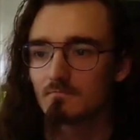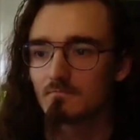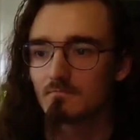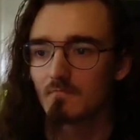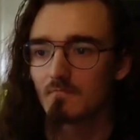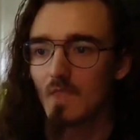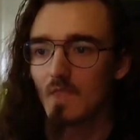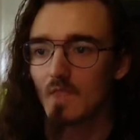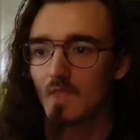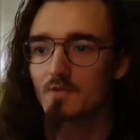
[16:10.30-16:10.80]

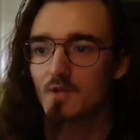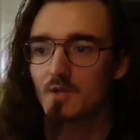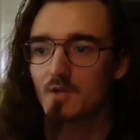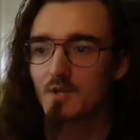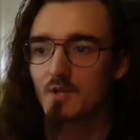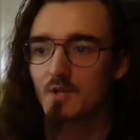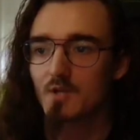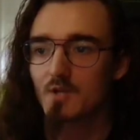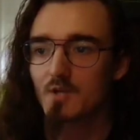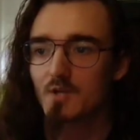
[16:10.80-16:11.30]
In terms
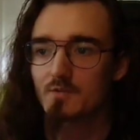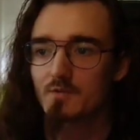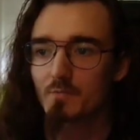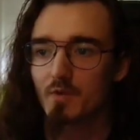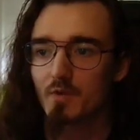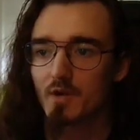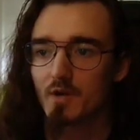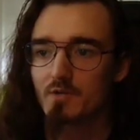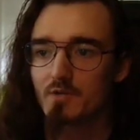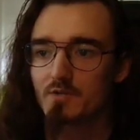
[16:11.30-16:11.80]
of first
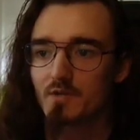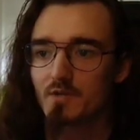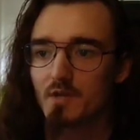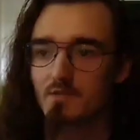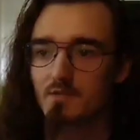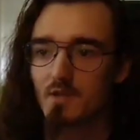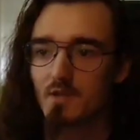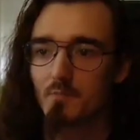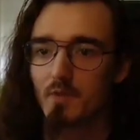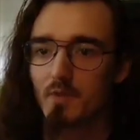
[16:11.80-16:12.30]
impressions, I'd
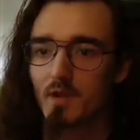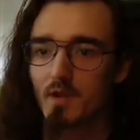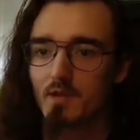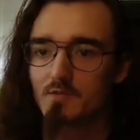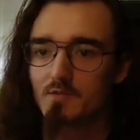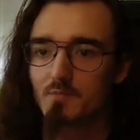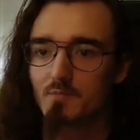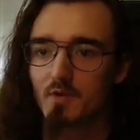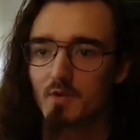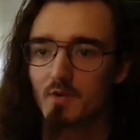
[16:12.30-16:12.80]
say Pyke is
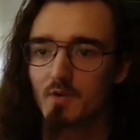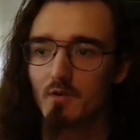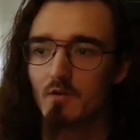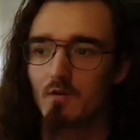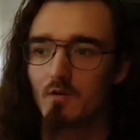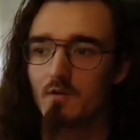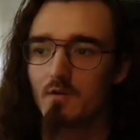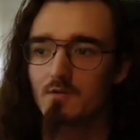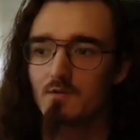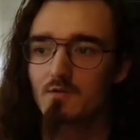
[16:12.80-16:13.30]
pretty good.
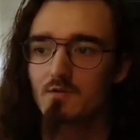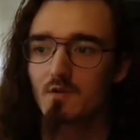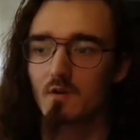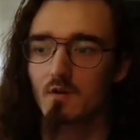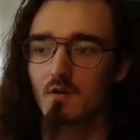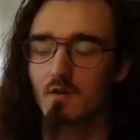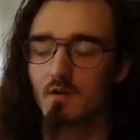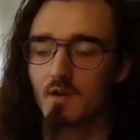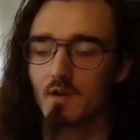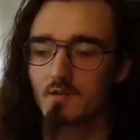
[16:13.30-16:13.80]
His
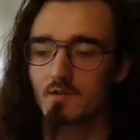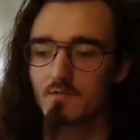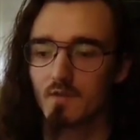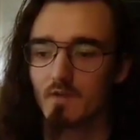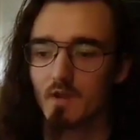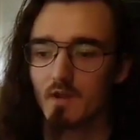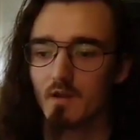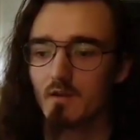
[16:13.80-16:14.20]
starting deck's fine.